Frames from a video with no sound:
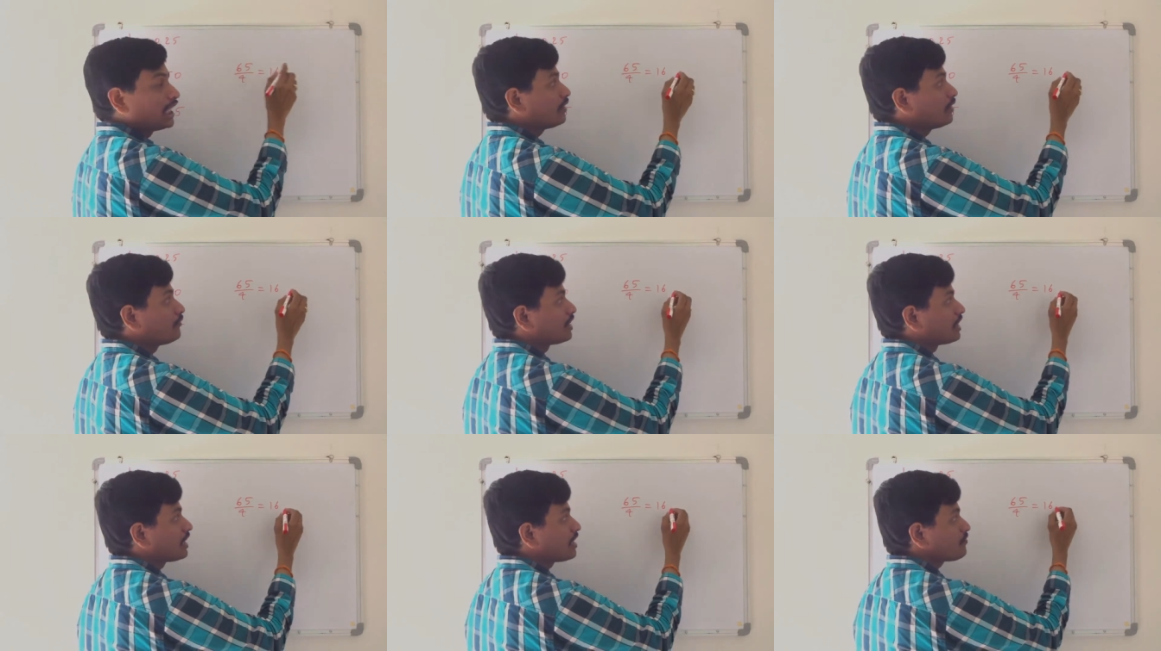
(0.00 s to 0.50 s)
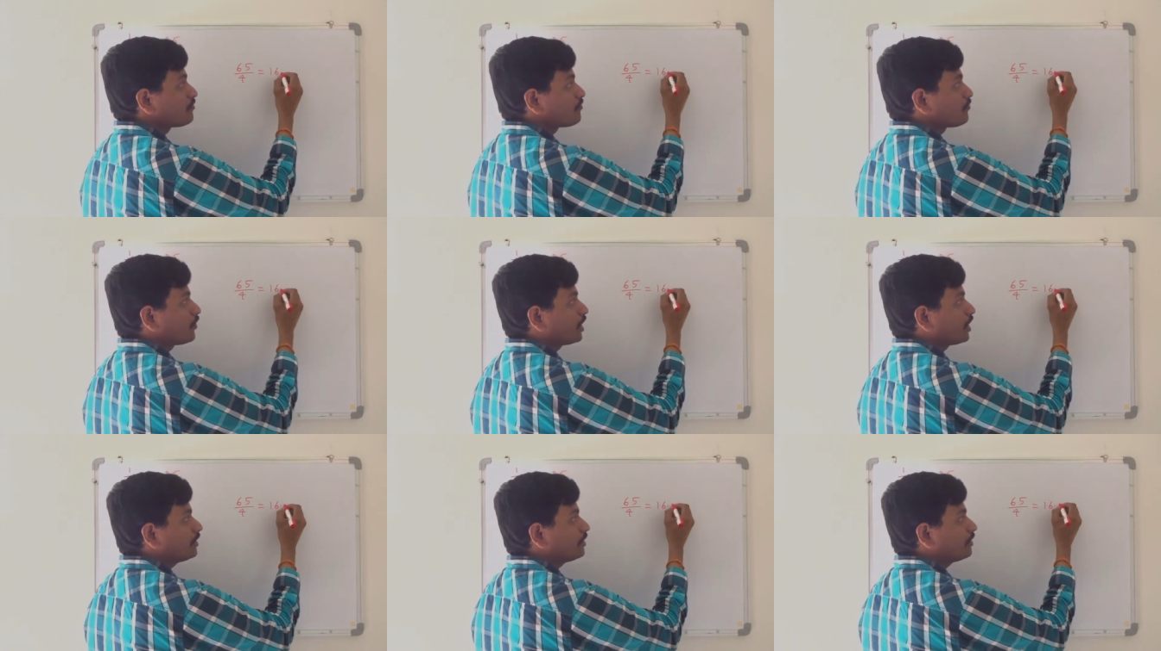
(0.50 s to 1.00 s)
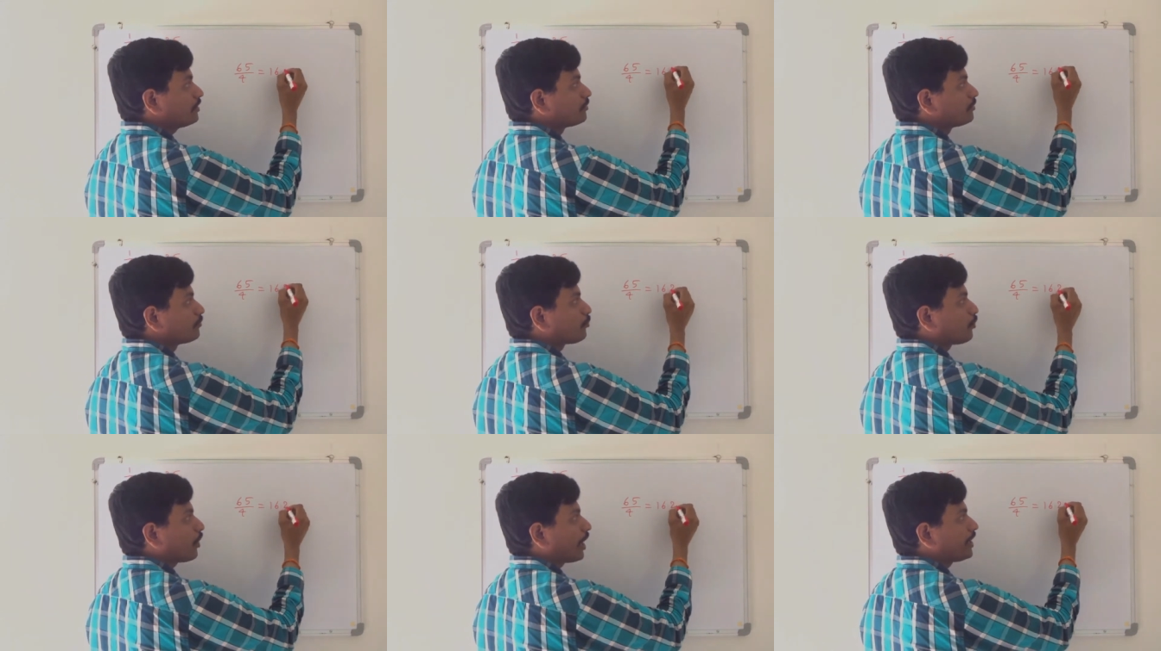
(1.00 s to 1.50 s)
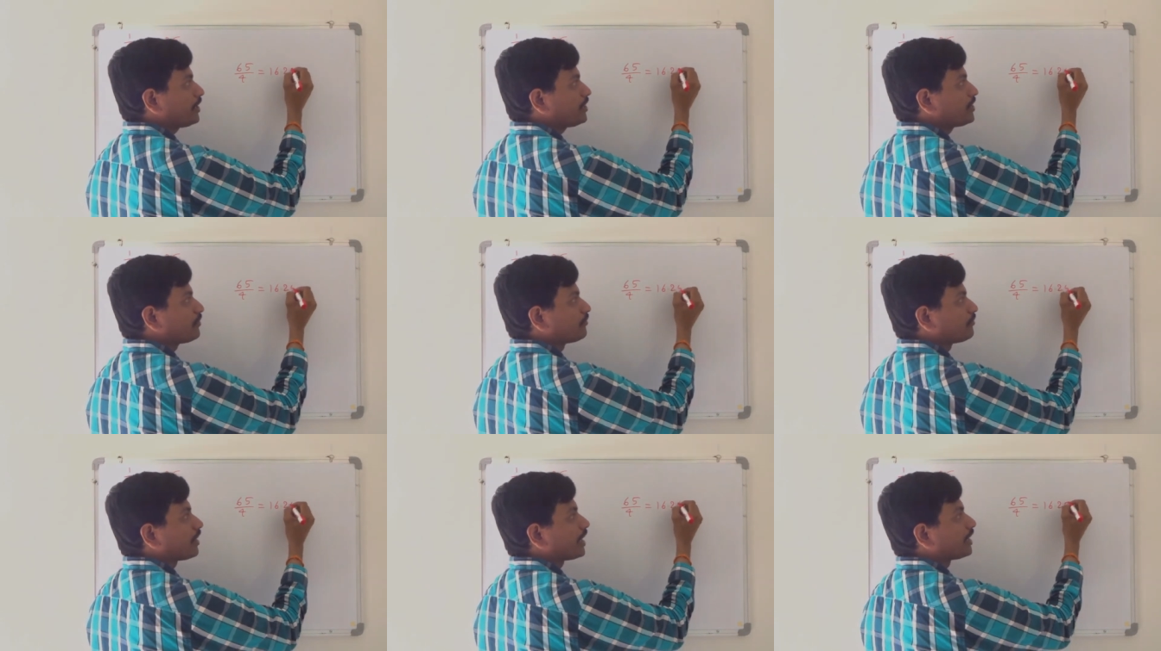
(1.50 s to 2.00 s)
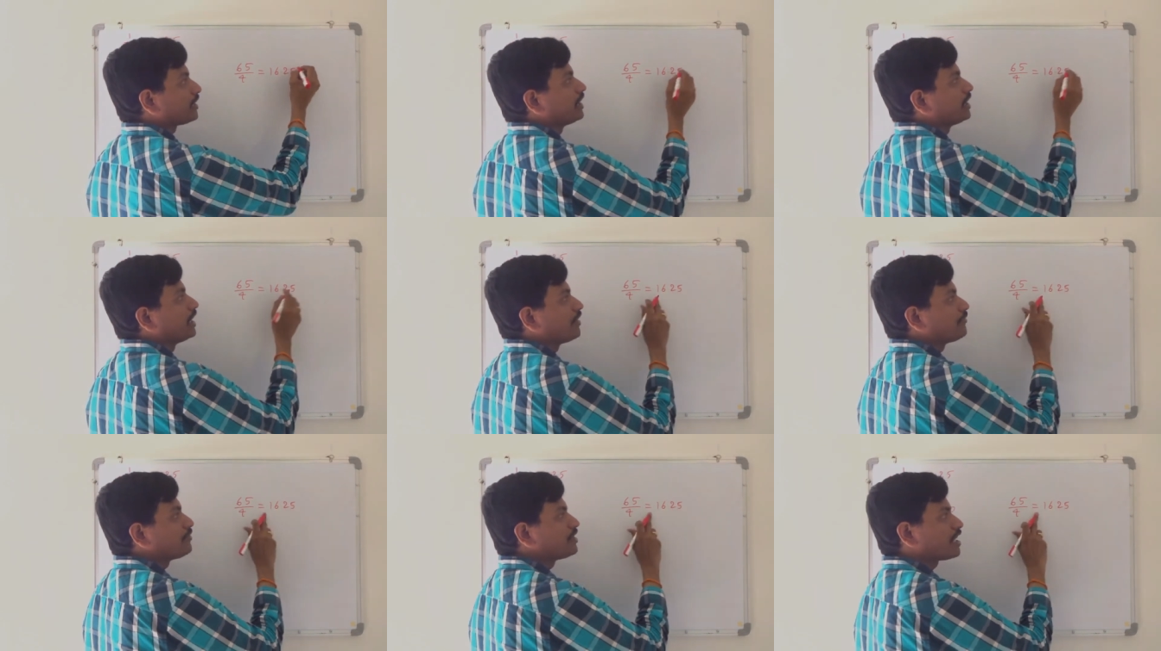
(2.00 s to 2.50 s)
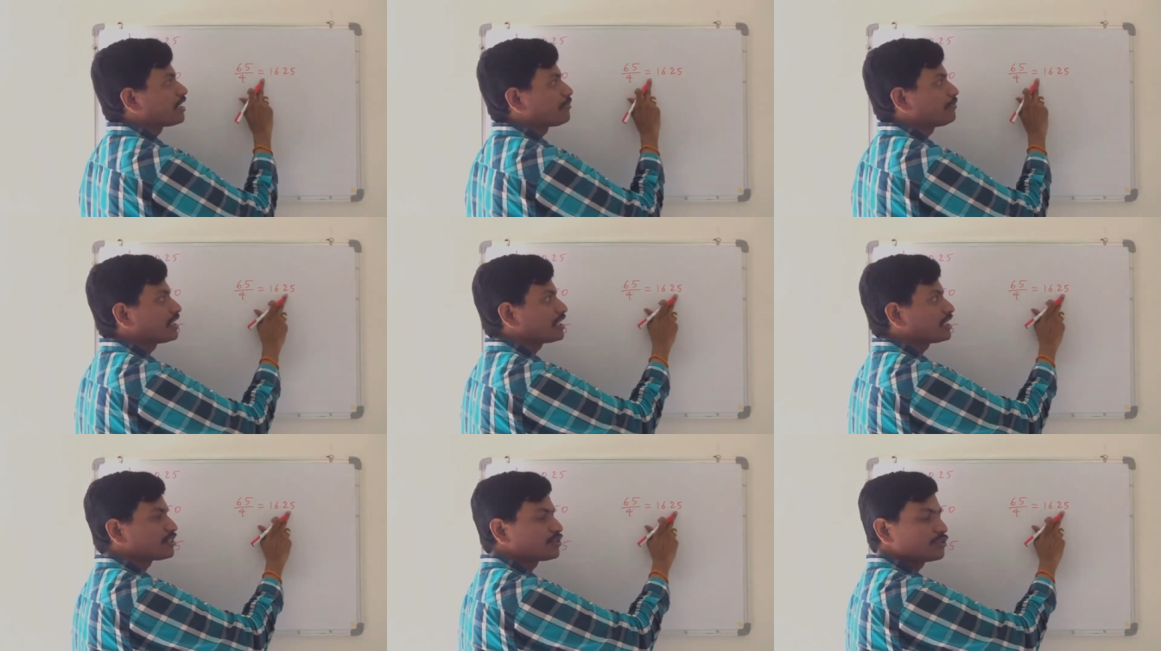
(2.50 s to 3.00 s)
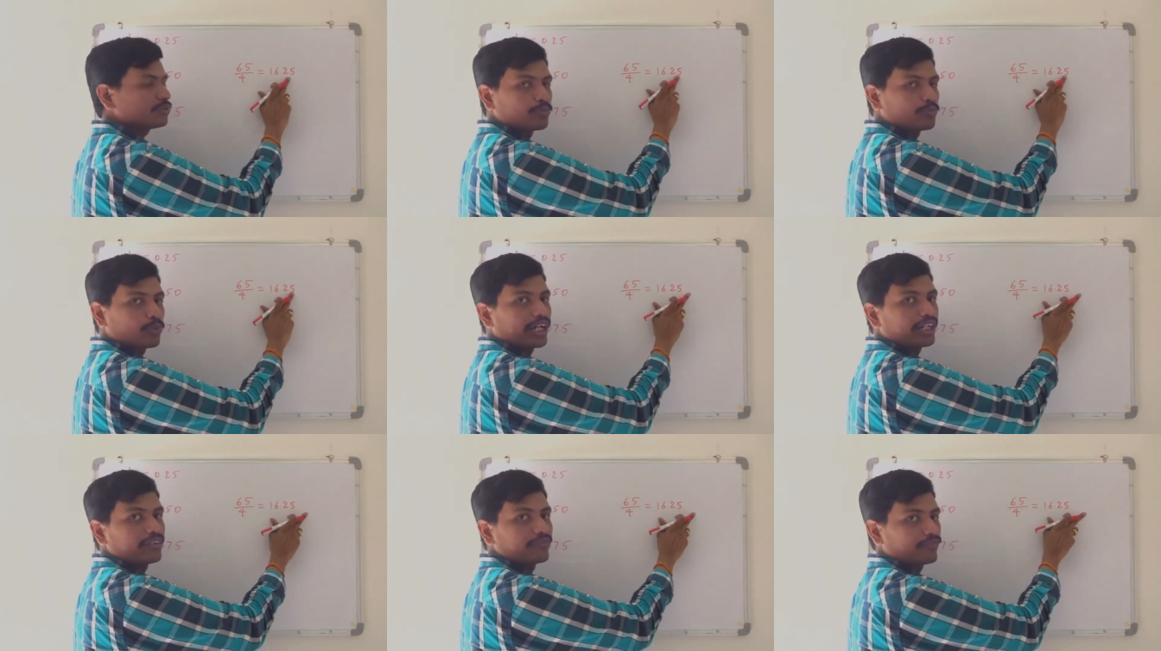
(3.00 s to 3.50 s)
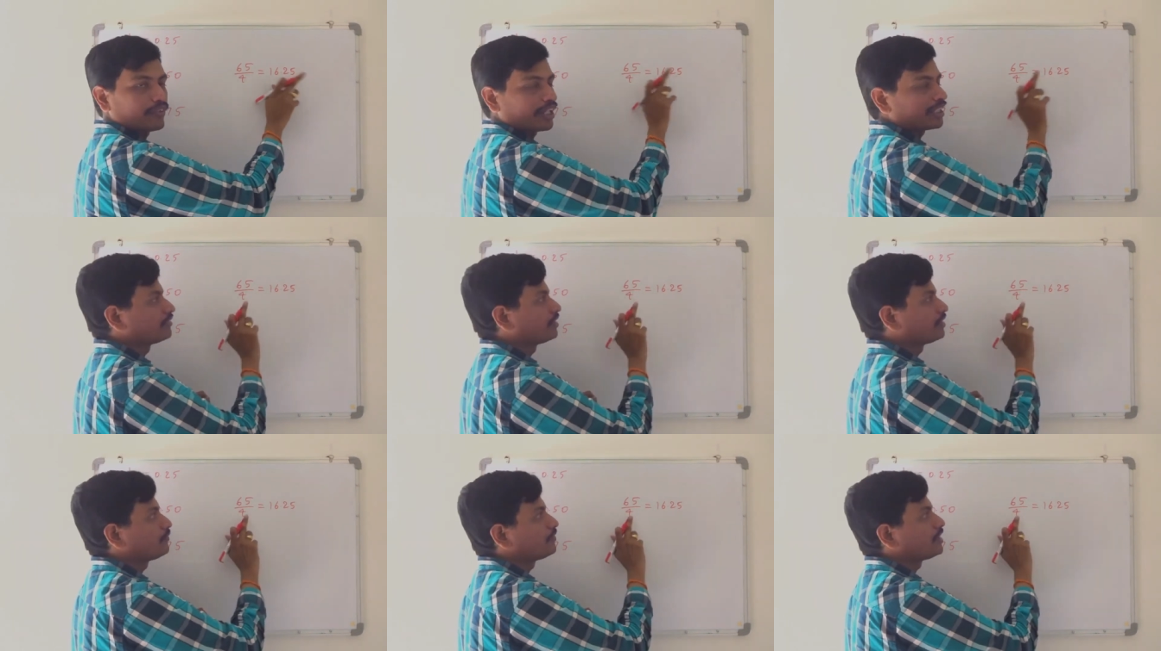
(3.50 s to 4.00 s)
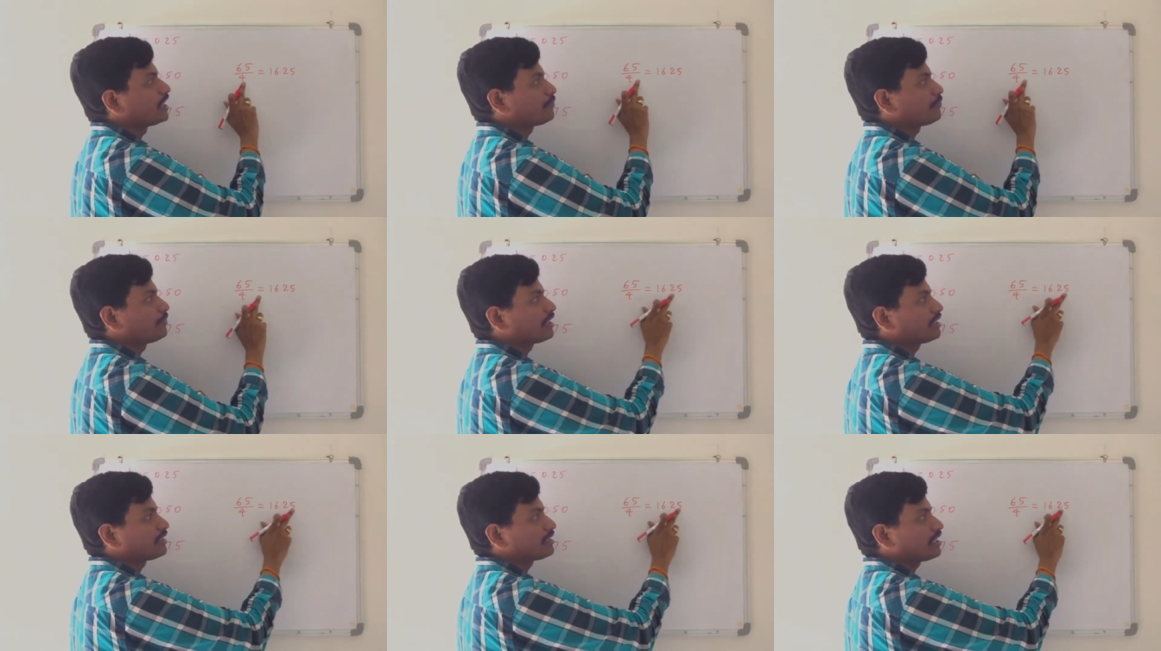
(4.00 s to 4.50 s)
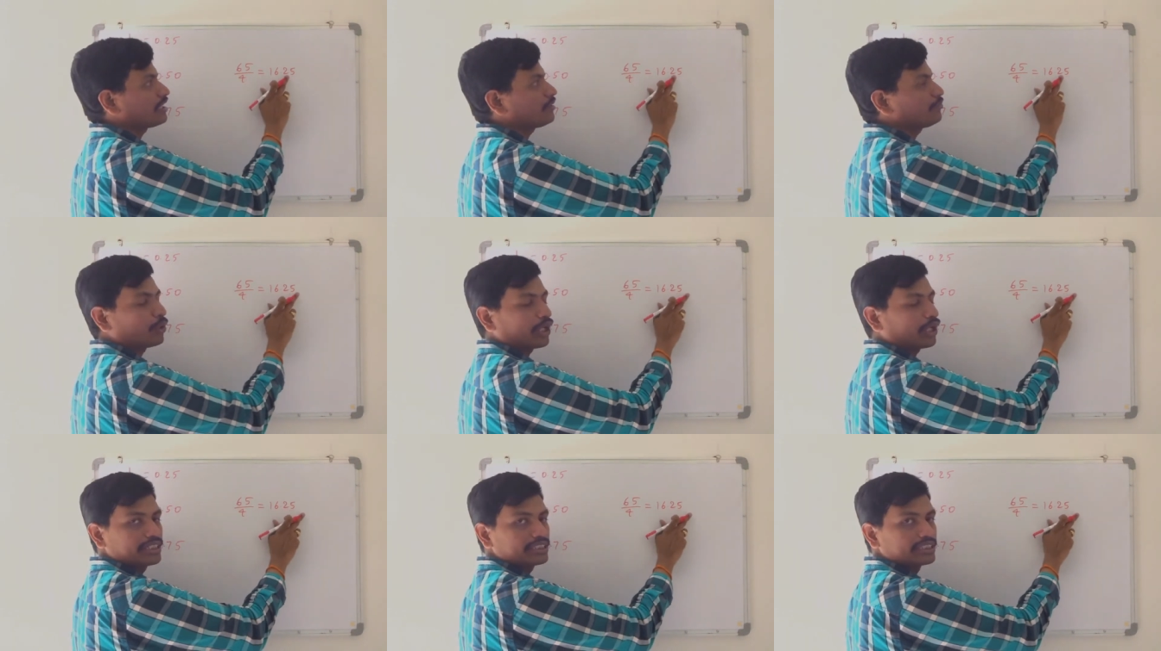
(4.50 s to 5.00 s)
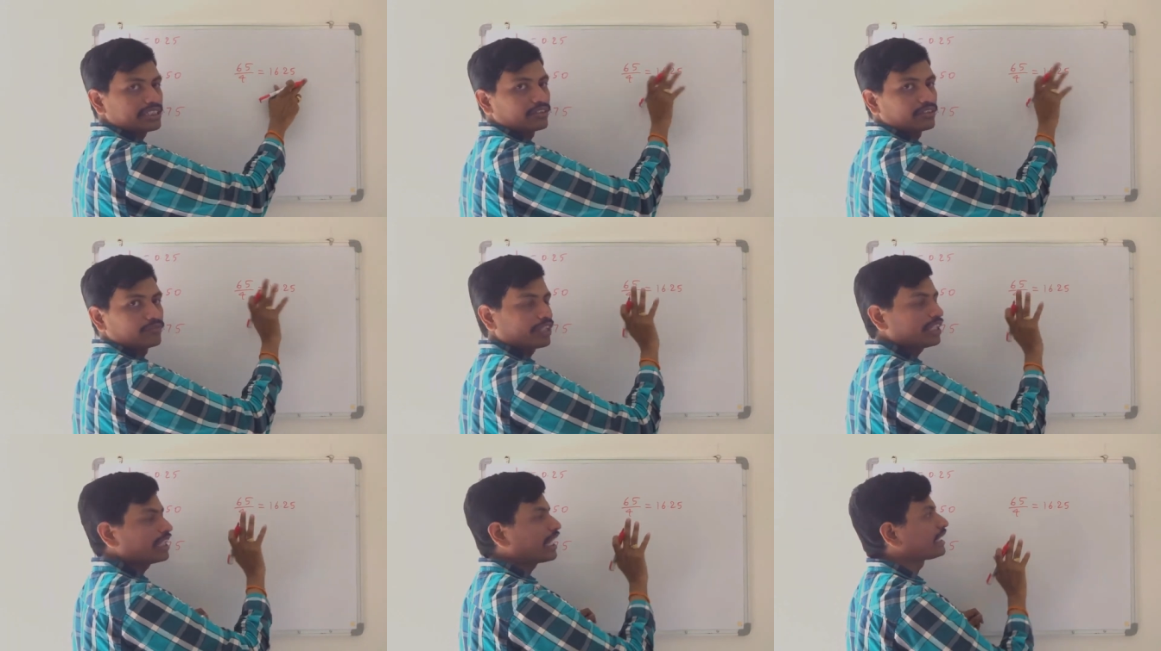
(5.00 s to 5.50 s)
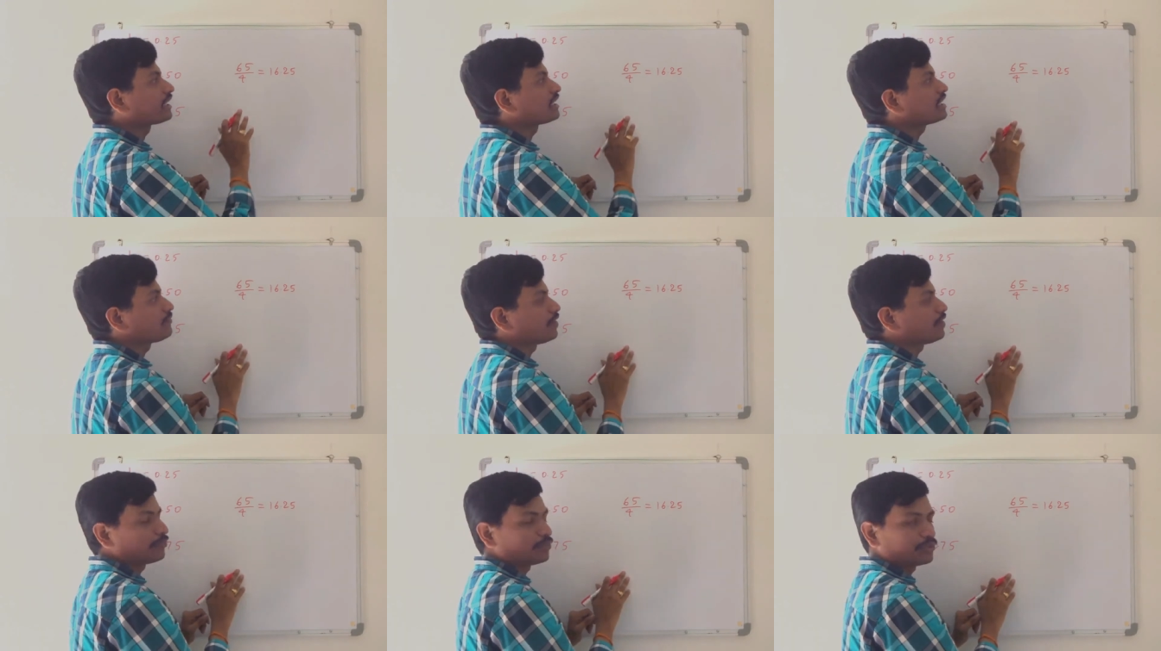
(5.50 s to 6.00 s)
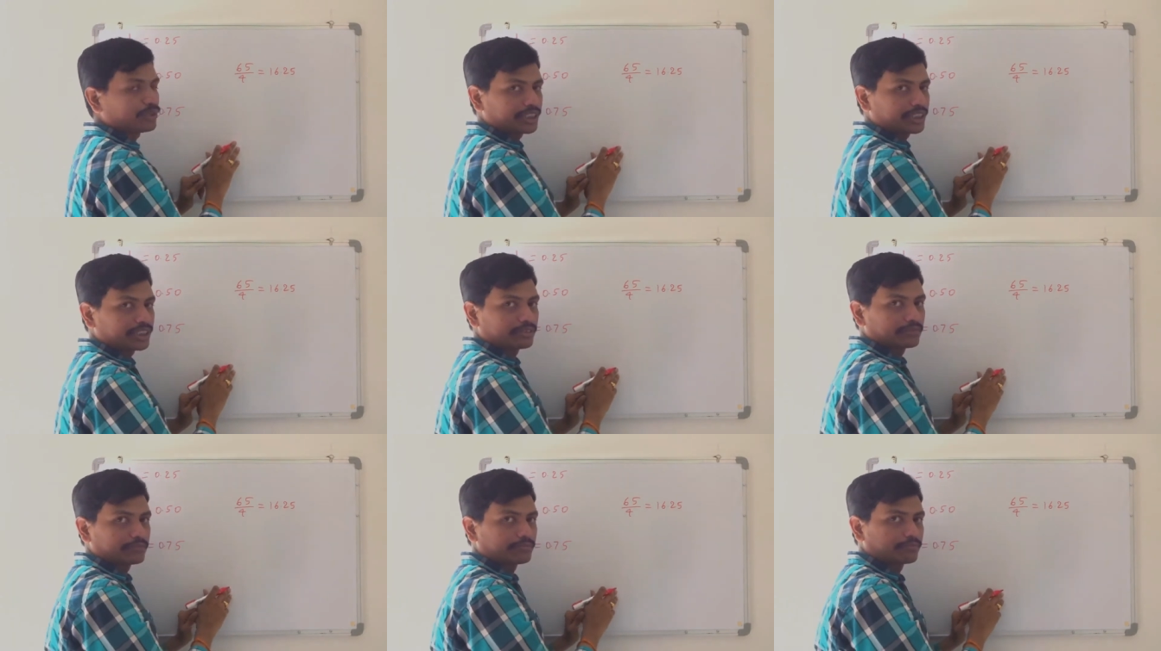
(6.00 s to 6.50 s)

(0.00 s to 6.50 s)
If it left 1, 0.25. If the remainder is 2, 0.5. If the remainder is 3, 0.75. Like this we put it.